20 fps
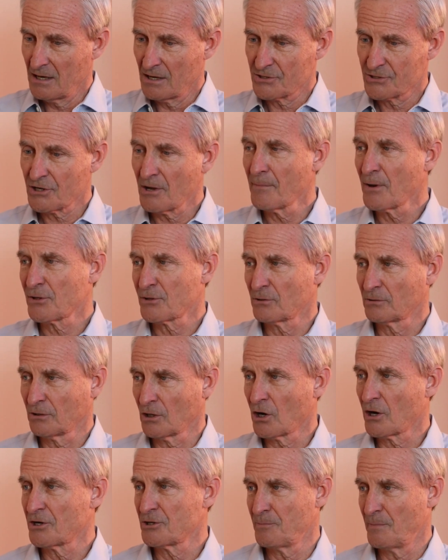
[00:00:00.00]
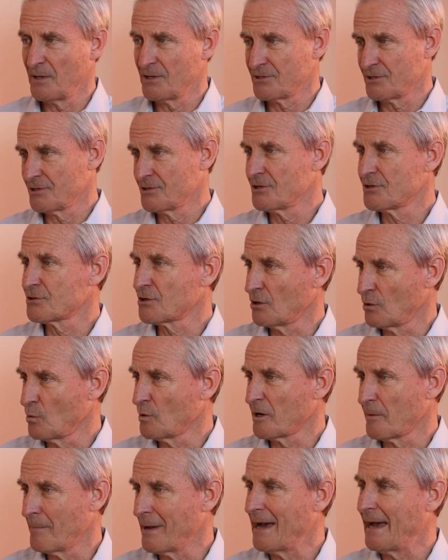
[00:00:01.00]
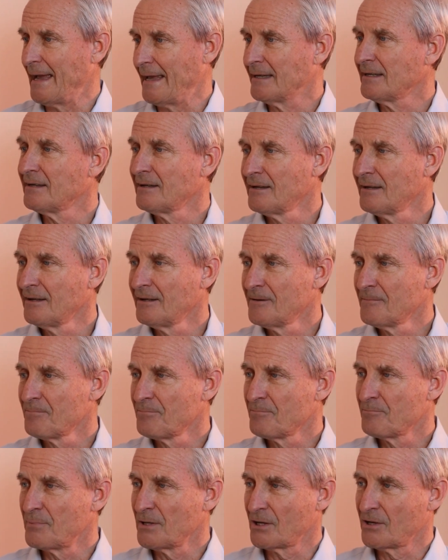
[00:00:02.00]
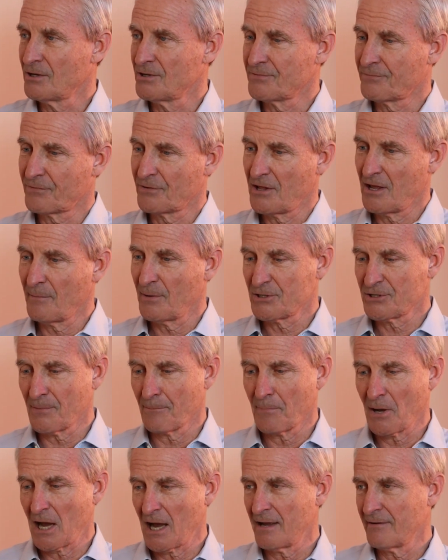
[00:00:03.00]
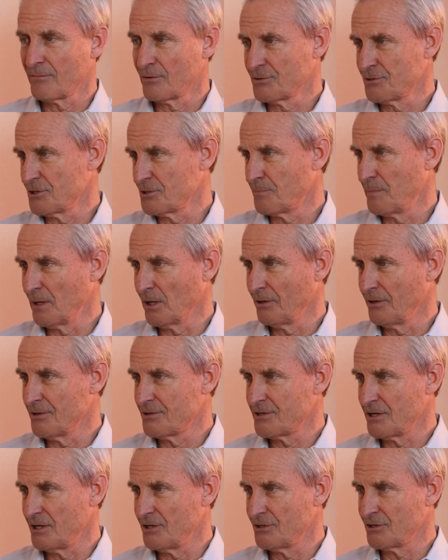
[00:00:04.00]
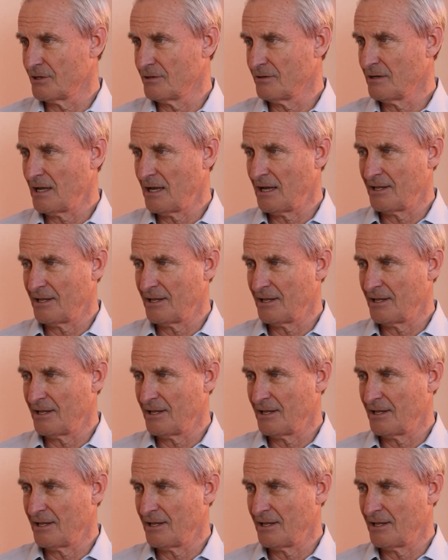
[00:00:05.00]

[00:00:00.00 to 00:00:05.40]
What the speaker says: some other large business is going to want to buy it, because for them, it's a buy versus build decision.